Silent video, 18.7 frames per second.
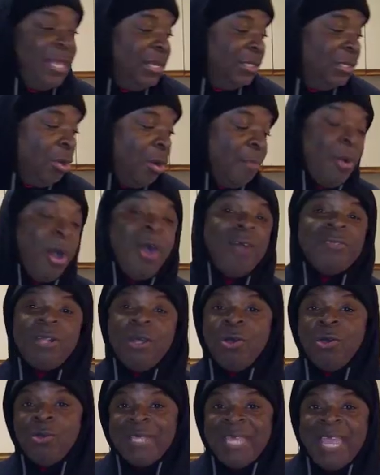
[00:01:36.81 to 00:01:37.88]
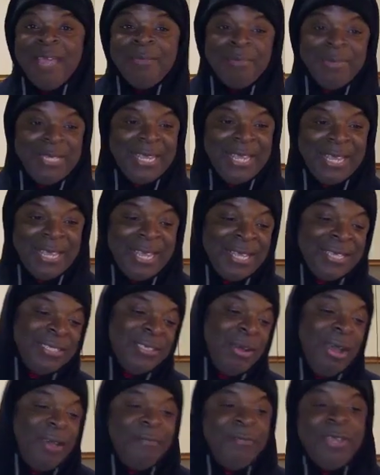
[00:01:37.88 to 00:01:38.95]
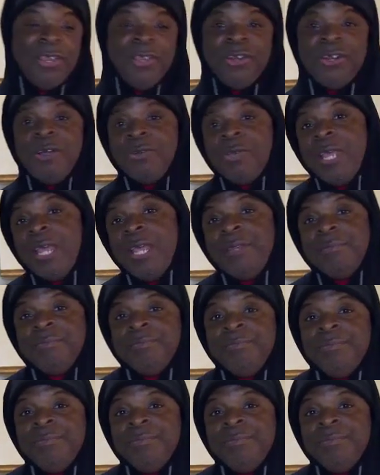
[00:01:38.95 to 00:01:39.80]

So I'm off the whole camera kick. So I figured, okay,